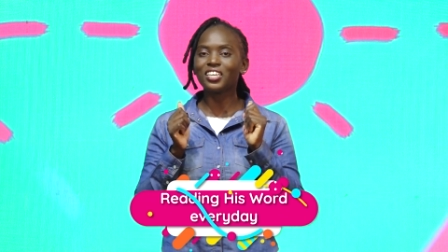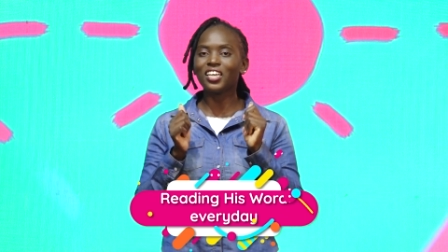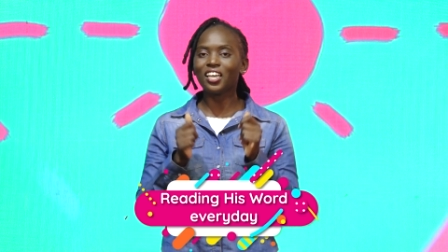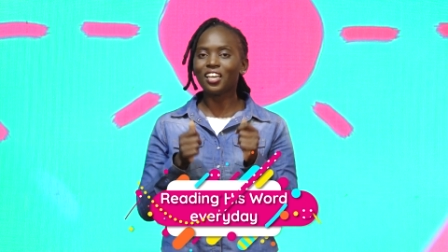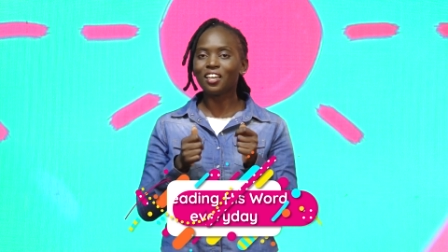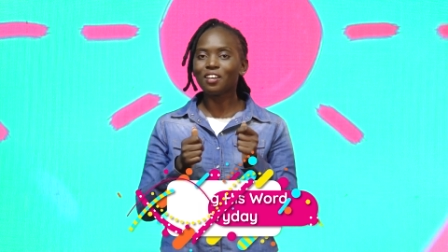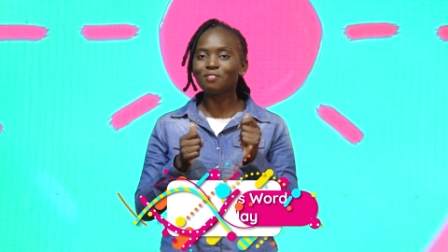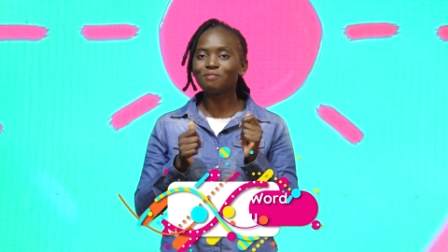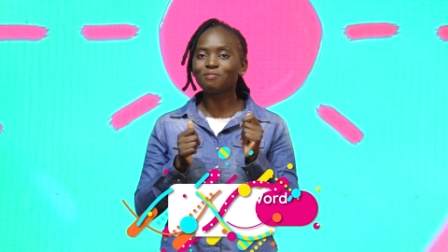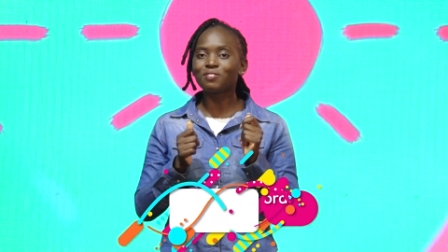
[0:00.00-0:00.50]

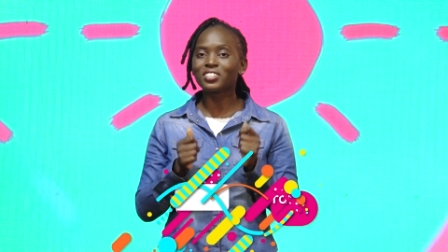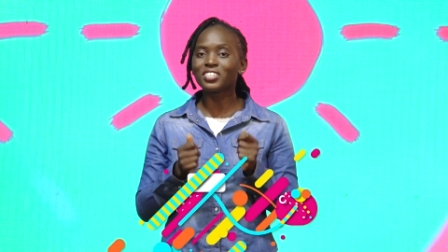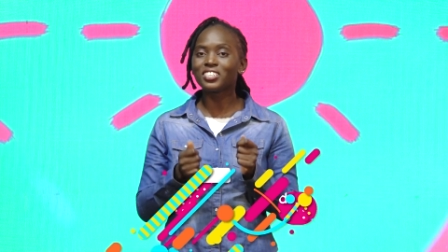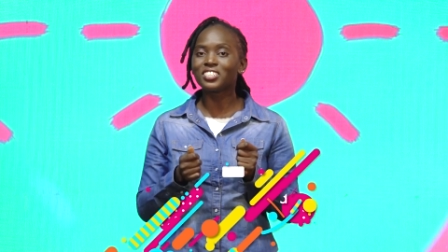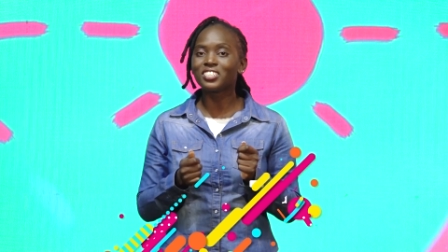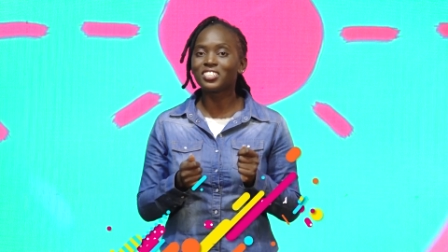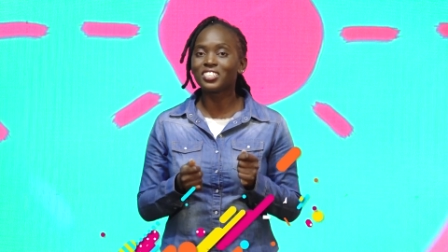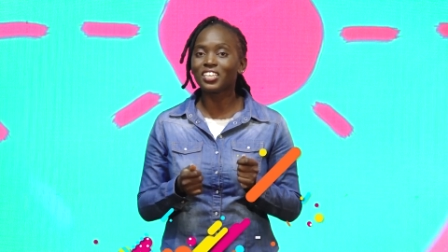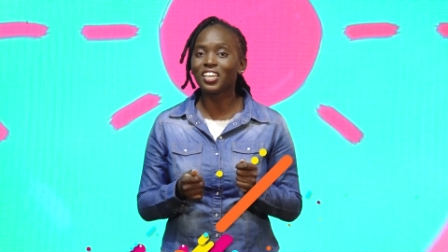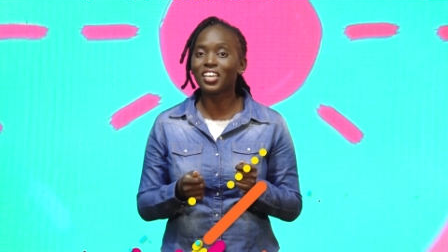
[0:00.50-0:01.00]
every
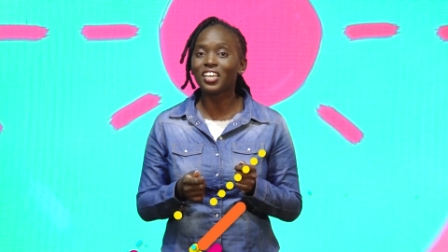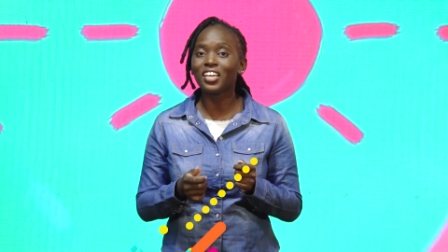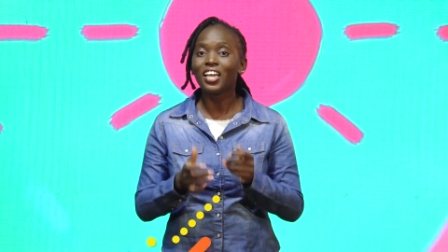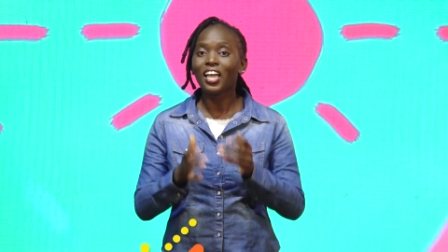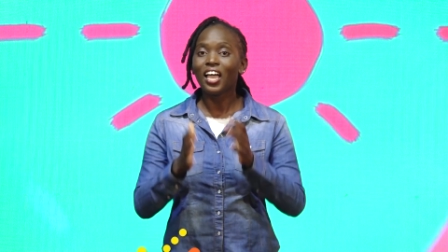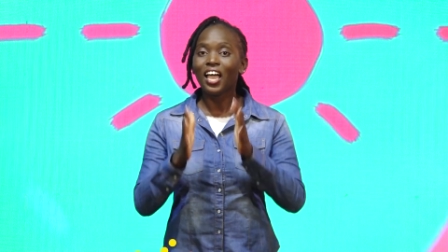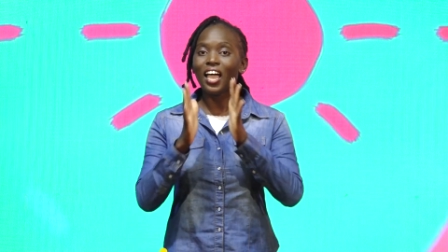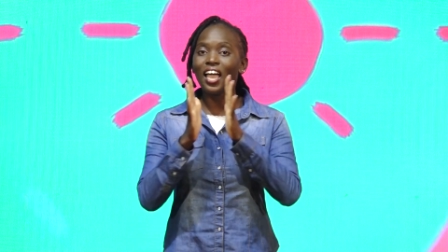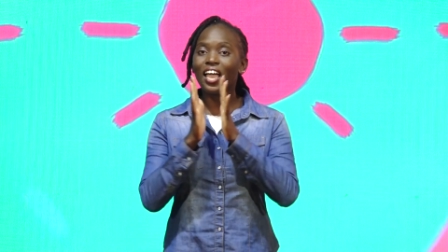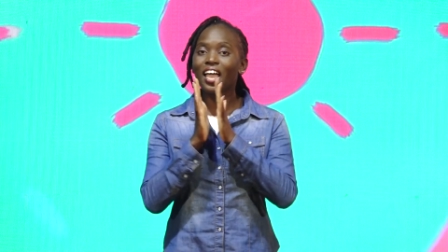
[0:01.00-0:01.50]
day
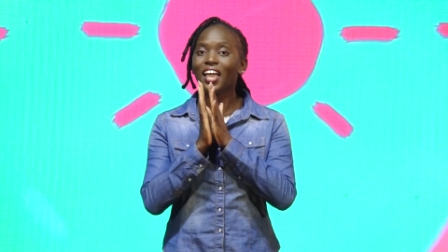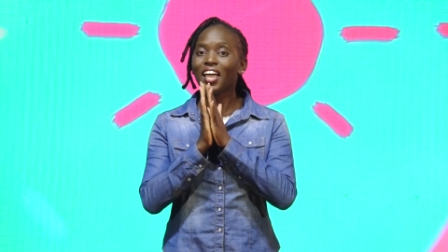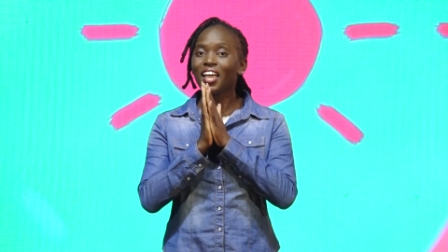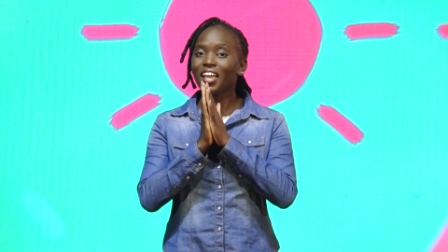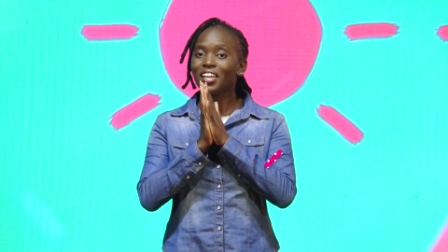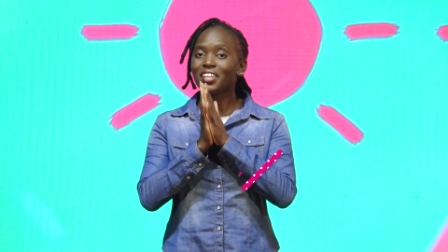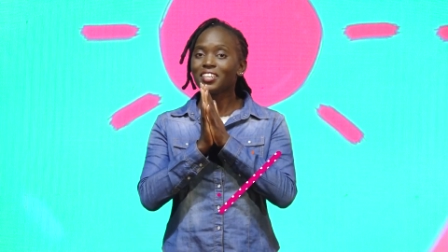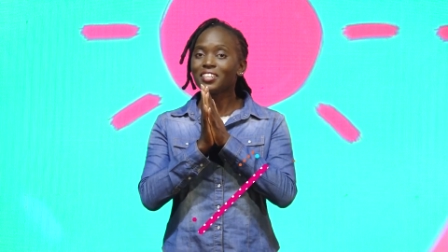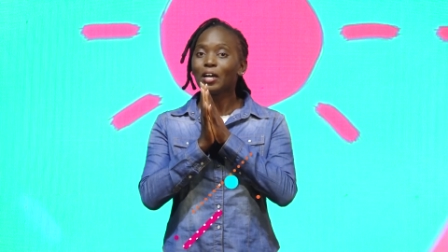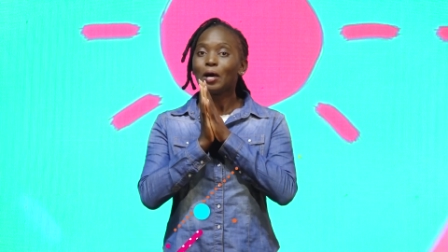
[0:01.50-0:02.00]

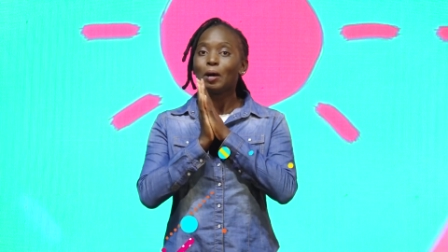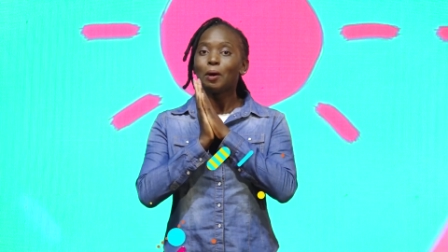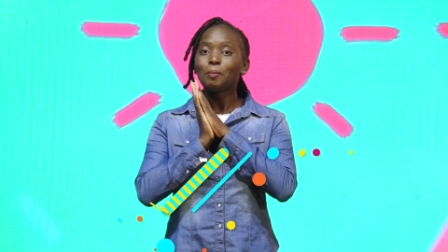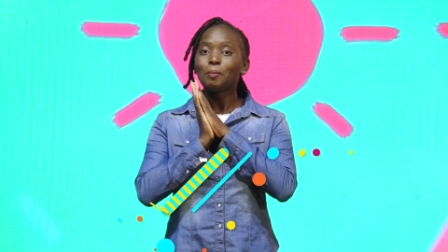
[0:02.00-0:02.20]
and